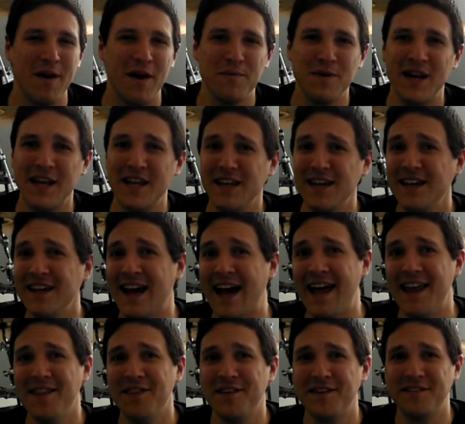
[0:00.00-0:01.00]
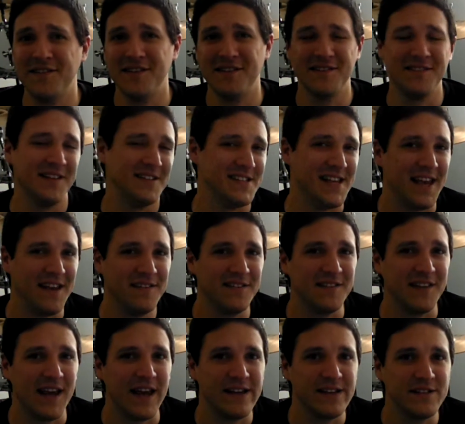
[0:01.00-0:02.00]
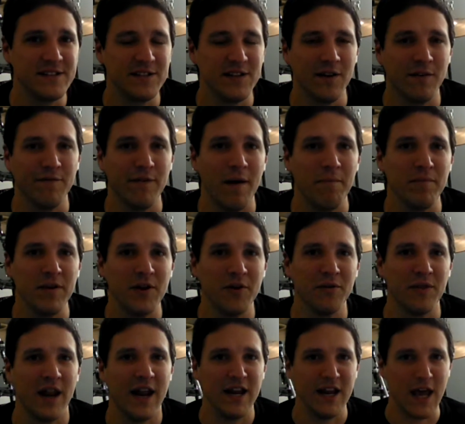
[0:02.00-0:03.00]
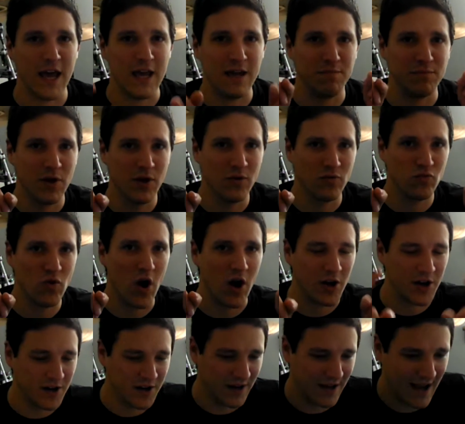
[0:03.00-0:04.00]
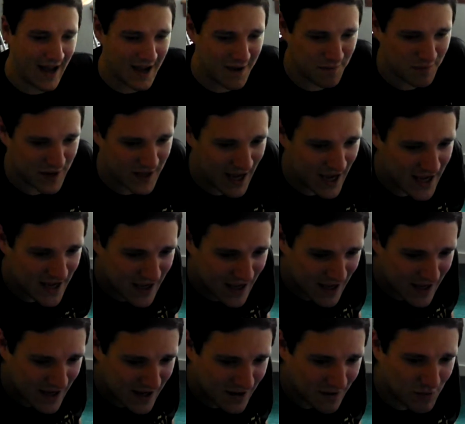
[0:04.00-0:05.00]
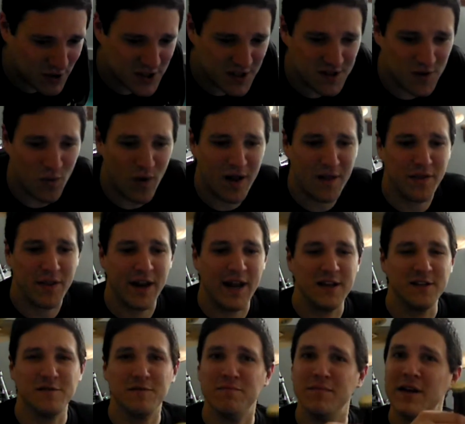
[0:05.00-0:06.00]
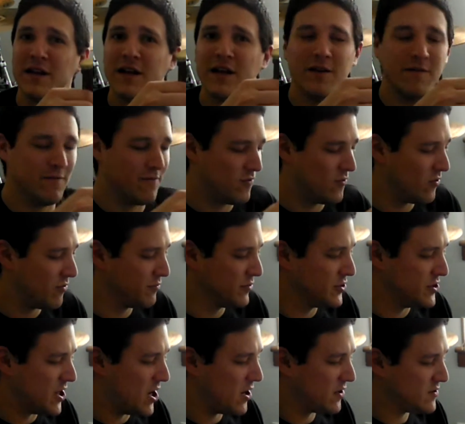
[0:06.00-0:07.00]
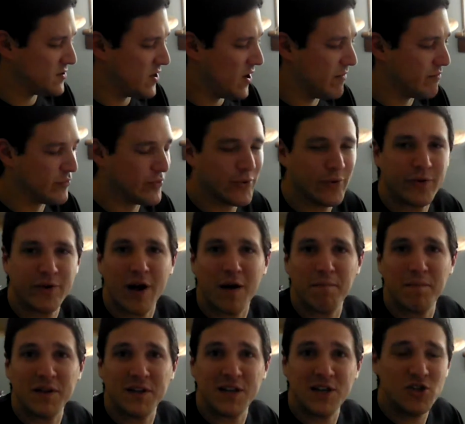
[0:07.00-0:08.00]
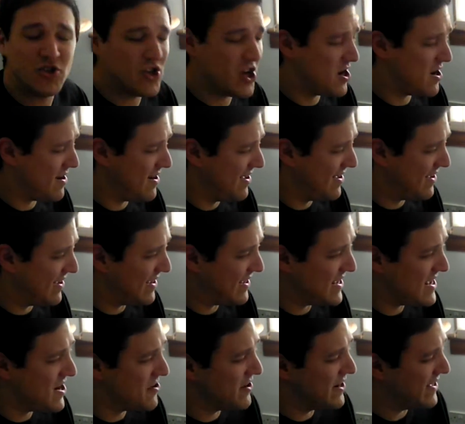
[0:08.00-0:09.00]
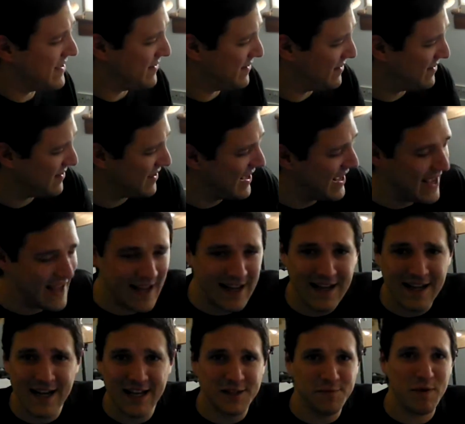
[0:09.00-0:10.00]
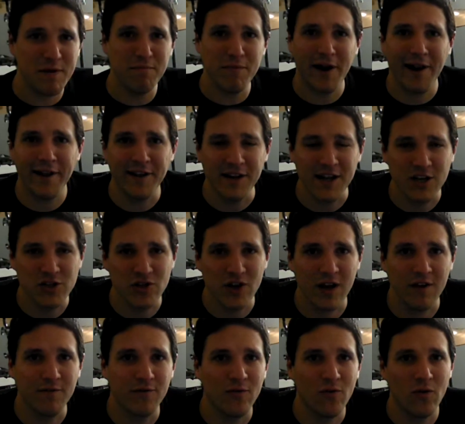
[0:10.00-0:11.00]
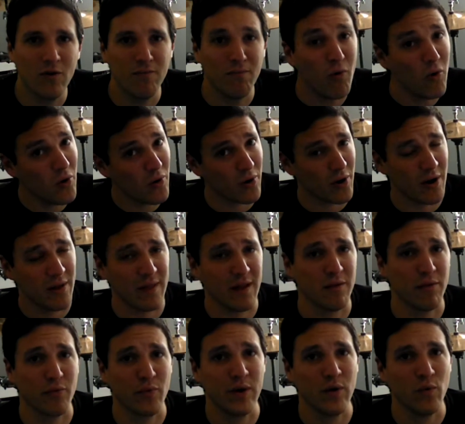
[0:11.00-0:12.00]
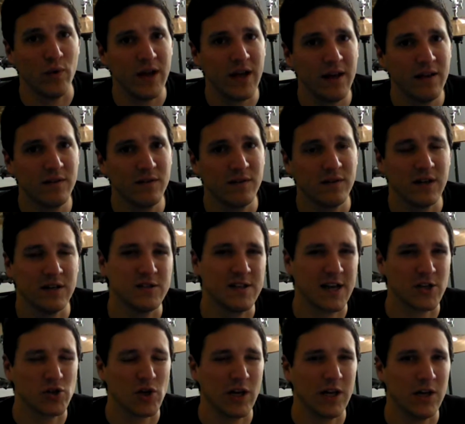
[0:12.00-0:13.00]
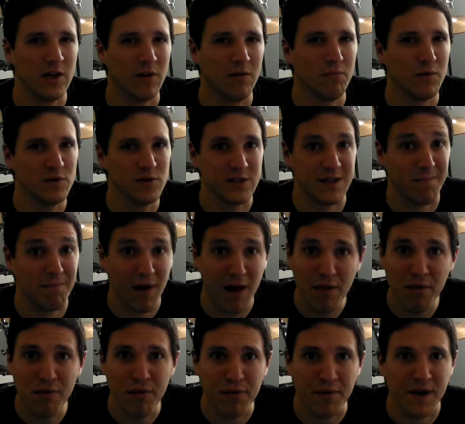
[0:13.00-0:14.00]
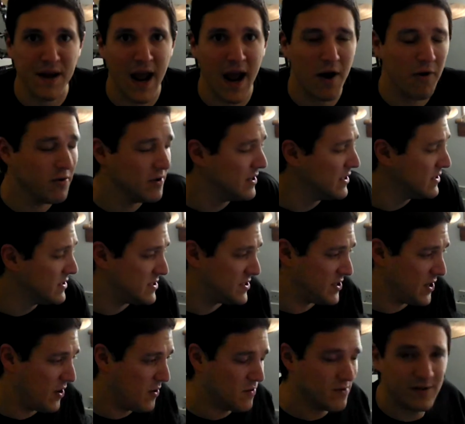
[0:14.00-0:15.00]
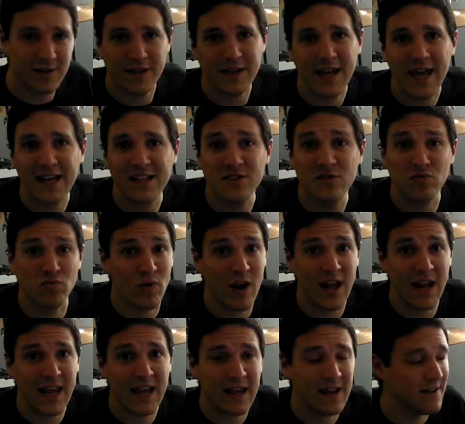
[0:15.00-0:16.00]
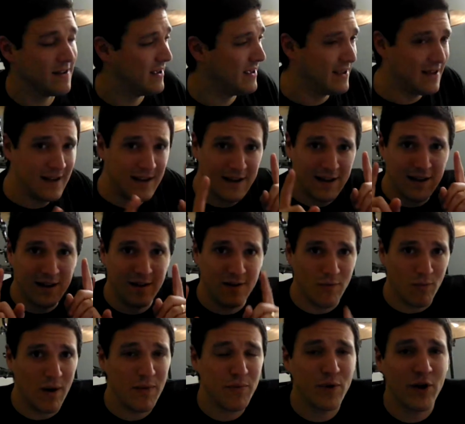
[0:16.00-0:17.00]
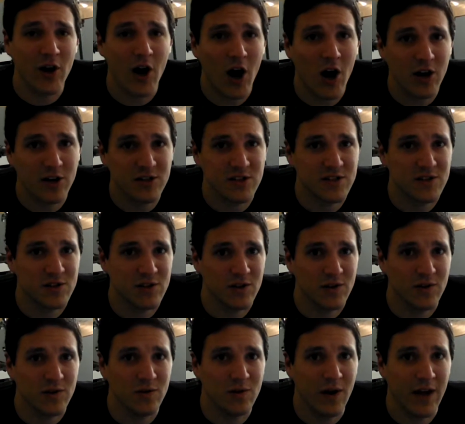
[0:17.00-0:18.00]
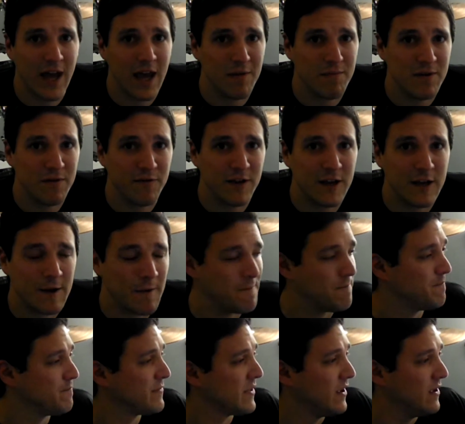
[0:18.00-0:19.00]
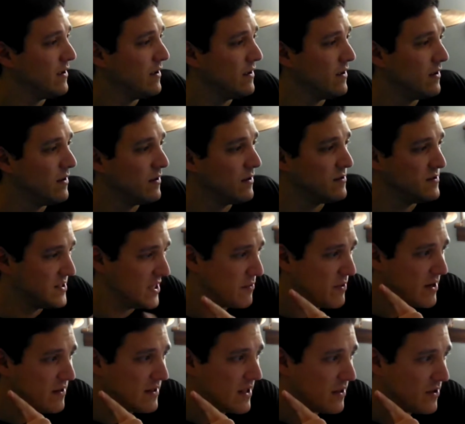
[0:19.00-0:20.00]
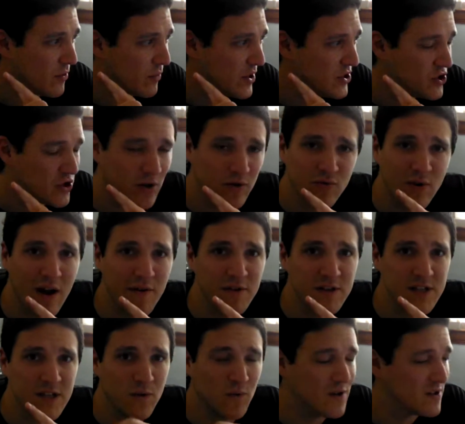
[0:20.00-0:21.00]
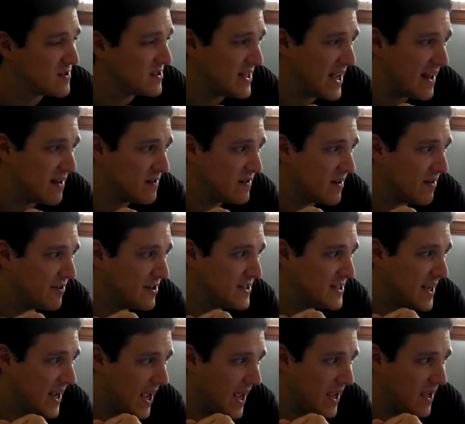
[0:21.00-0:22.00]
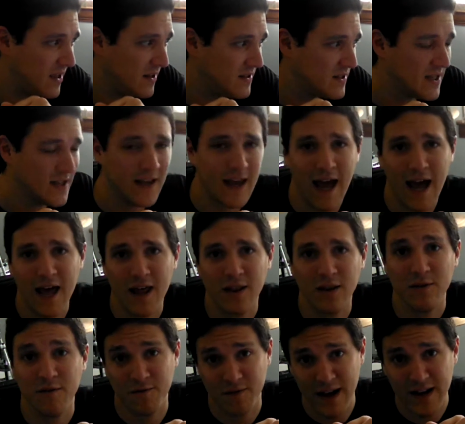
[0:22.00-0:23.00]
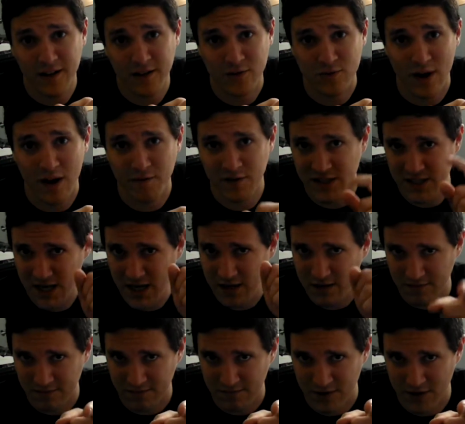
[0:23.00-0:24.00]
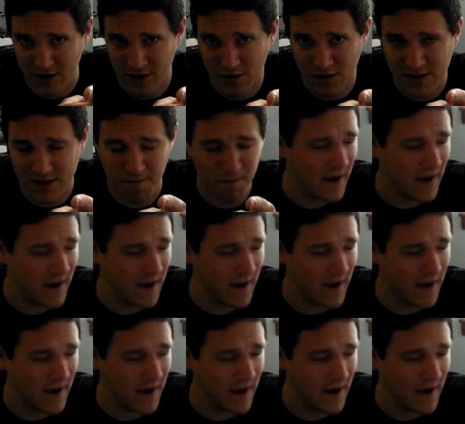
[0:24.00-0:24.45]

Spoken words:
JabeerIñi and this is the taste test of that beer that I named Rock IPA, which is the one that I submitted for BrewDog's Home Brew Competition. Here it is. It's been bottle conditioning for more than 3 weeks. It's actually almost a month now, so it's ready. With regards to ABV, considering that the original gravity was 1078 and the final gravity, here is a